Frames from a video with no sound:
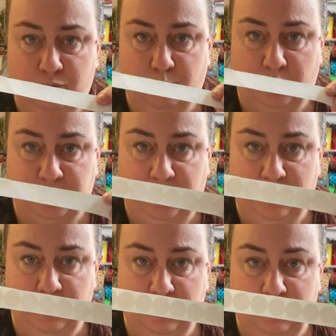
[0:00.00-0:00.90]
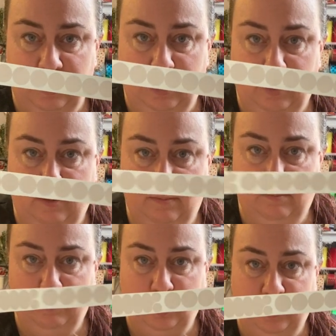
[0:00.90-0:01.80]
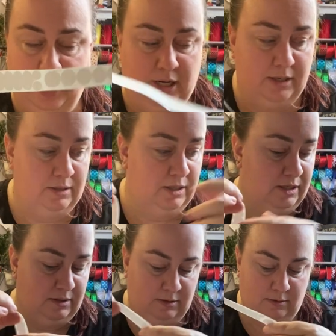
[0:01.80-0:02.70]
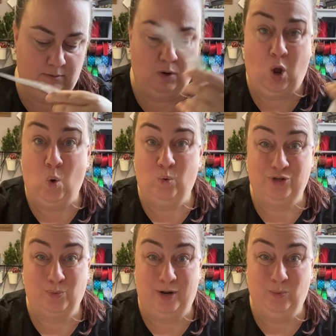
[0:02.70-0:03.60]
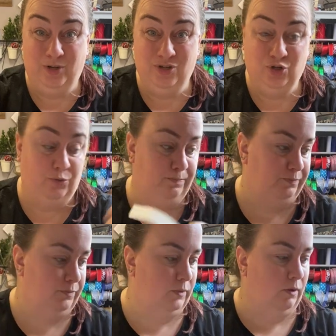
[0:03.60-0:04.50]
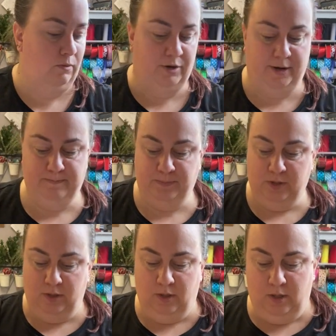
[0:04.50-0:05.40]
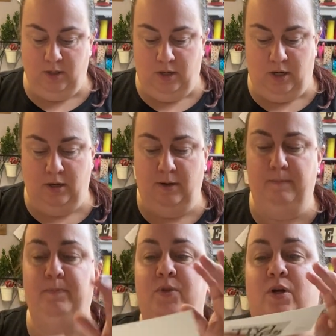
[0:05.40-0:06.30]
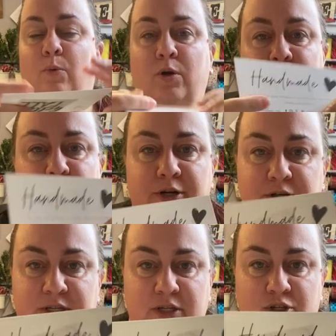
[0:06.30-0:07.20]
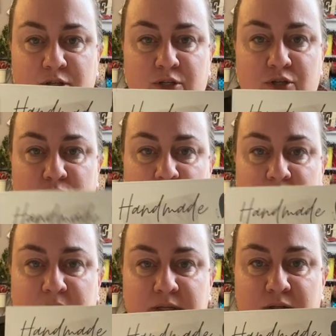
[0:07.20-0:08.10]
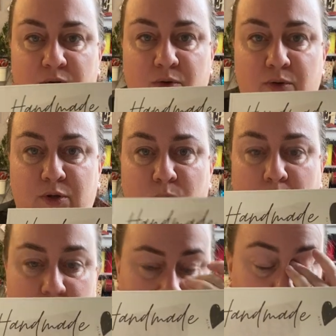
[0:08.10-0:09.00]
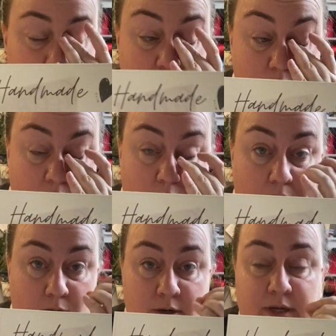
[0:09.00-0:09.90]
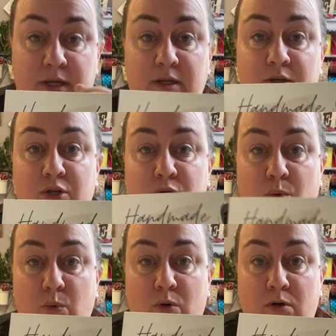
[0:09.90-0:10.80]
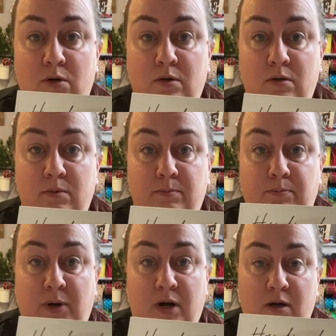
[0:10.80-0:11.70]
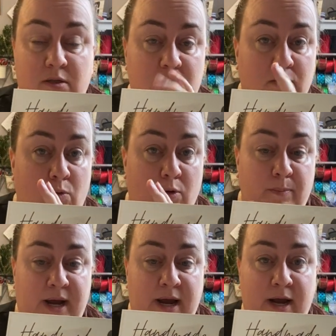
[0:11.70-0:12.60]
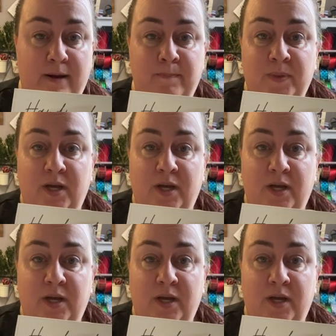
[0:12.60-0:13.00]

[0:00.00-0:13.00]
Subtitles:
partake in the polka dotness, which why wouldn't you? Okay. I want to draw your attention to this. So you all have this little card in your box or bag.